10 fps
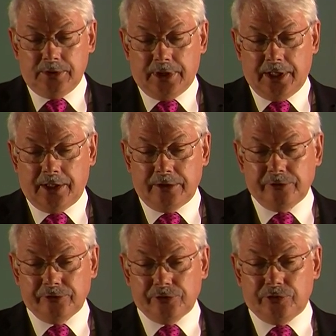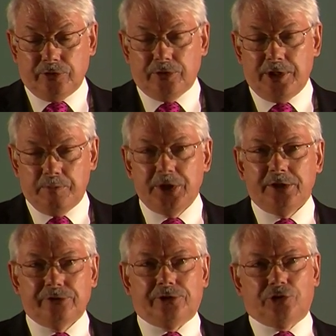And it
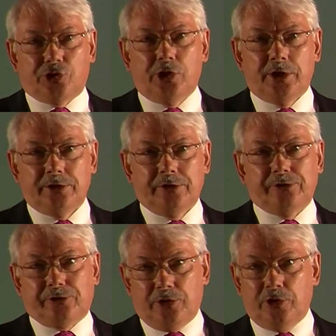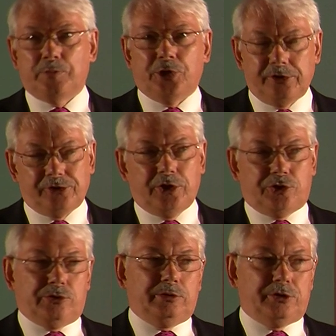means that China's
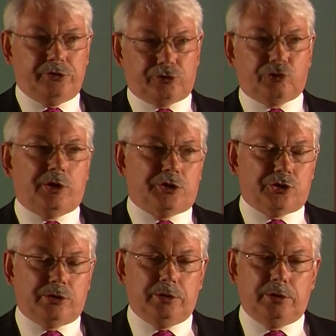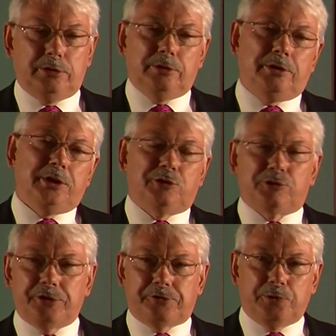urbanization, construction,
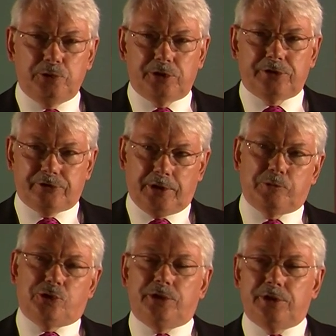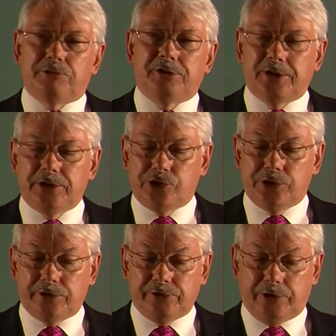increased food consumption, increased energy
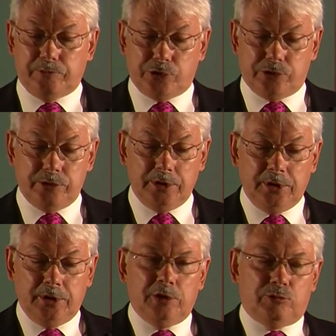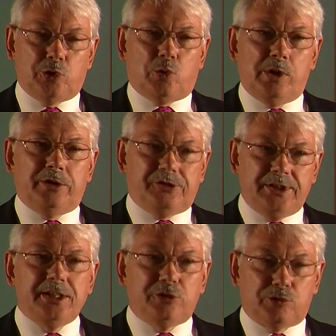consumption requires an
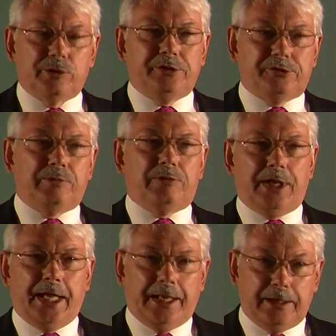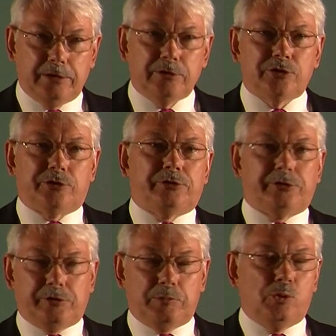increase of land to
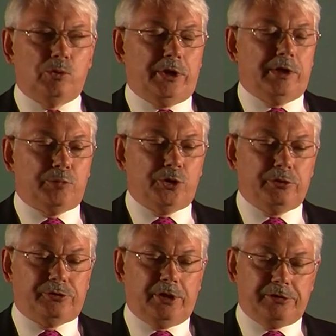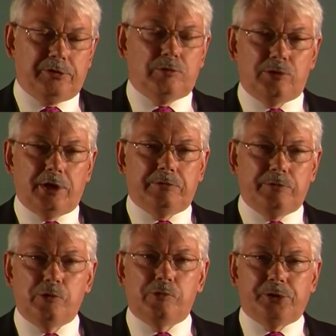support that process of around
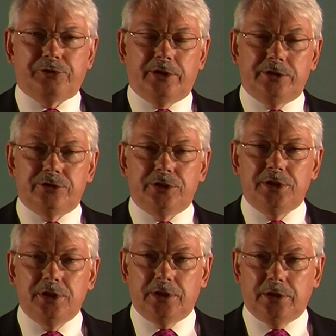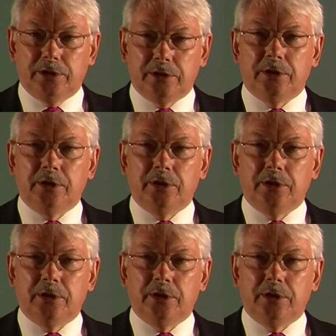4% a year